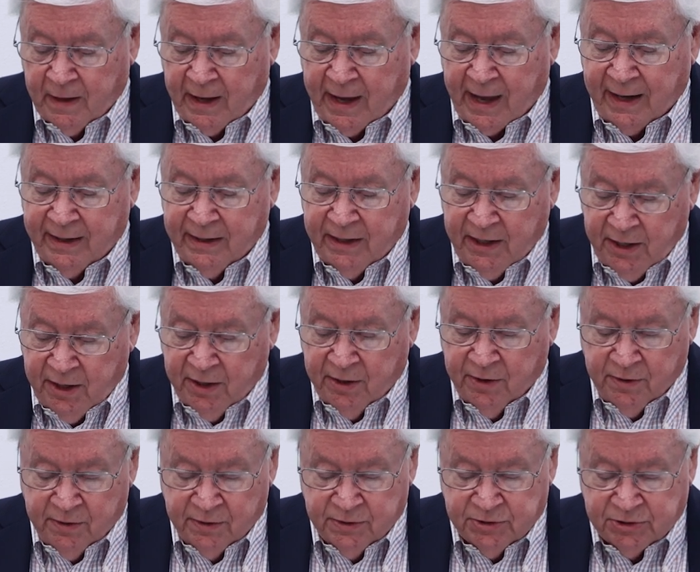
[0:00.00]
and
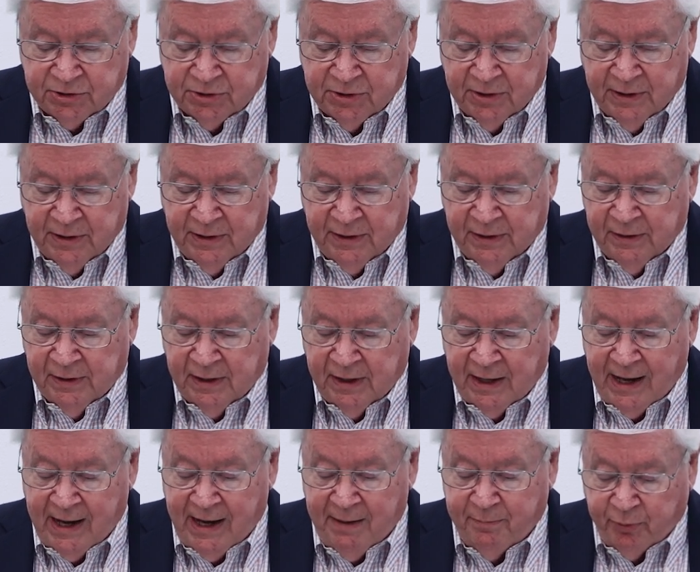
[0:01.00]
hears
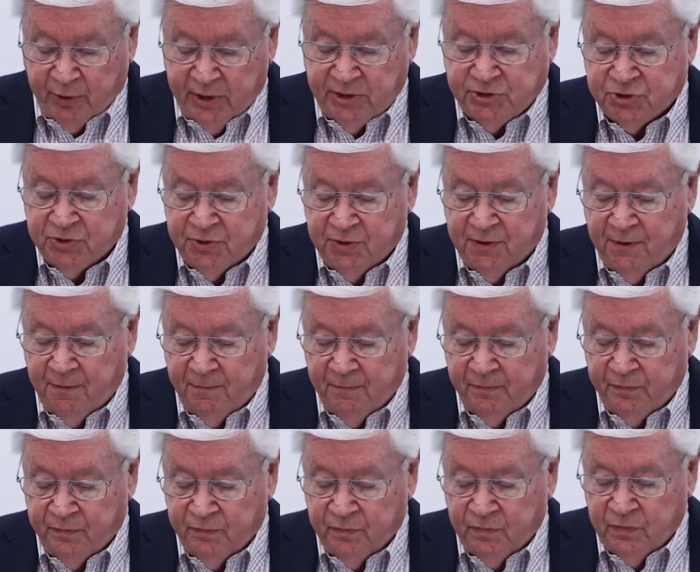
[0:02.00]
a
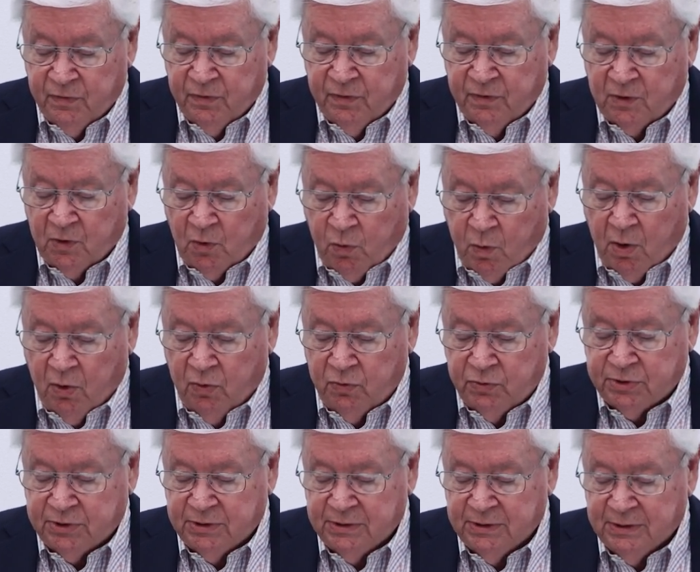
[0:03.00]
preacher
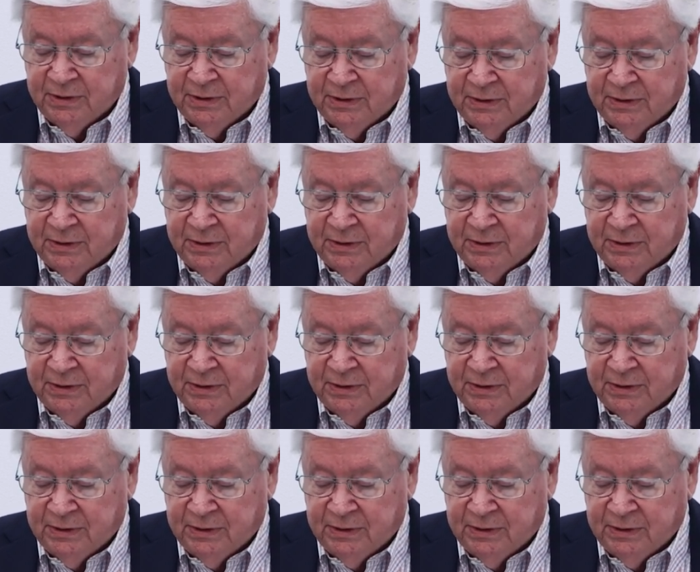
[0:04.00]
quote